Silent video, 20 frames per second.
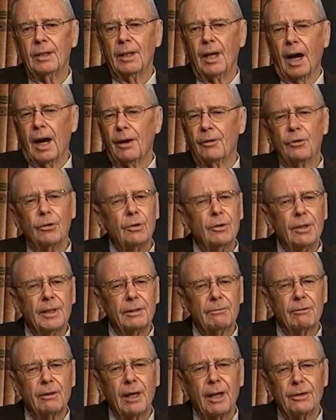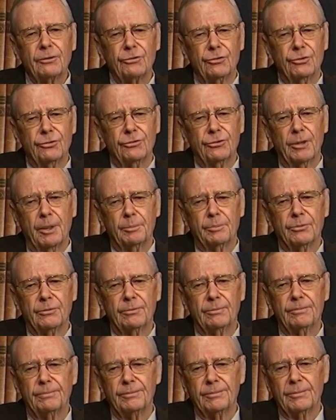our early relationships,
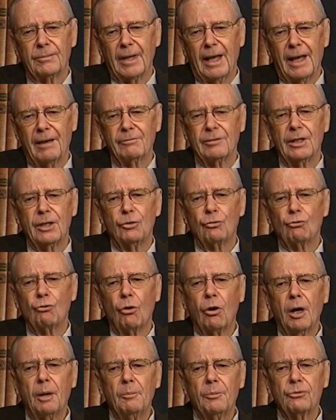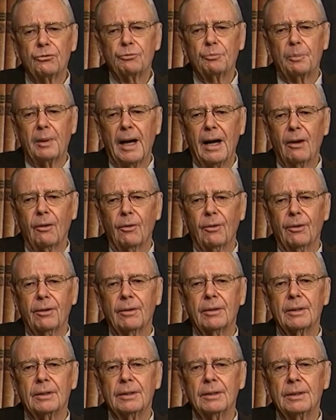have an enormous power
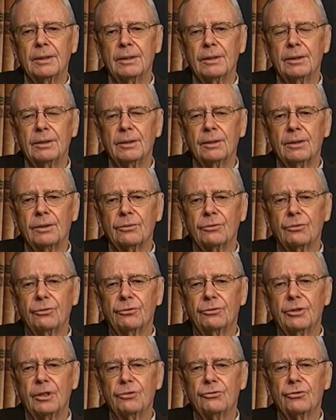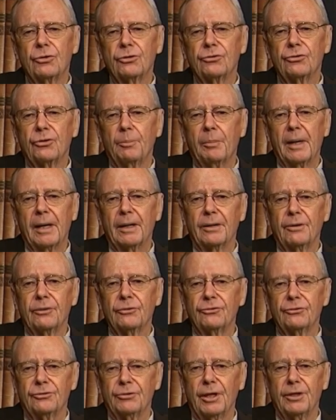to teach us about a
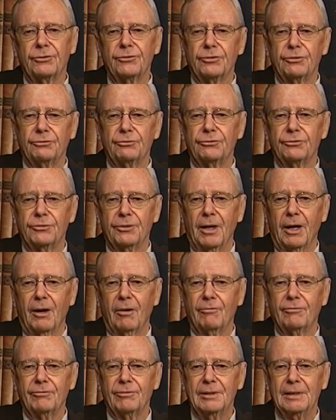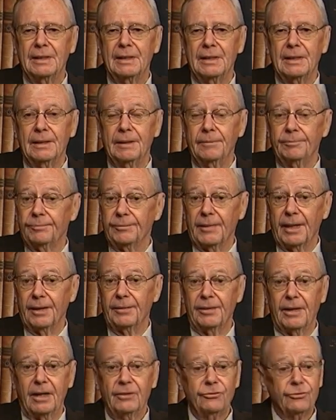sense of self.
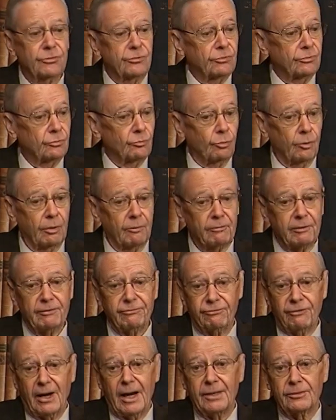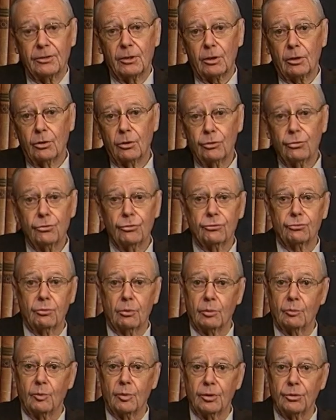And that's where we find the clues
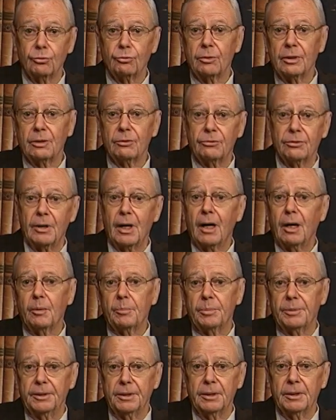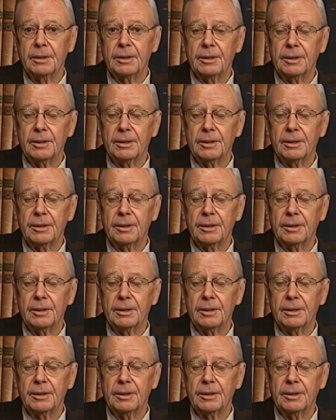when we're doing therapy.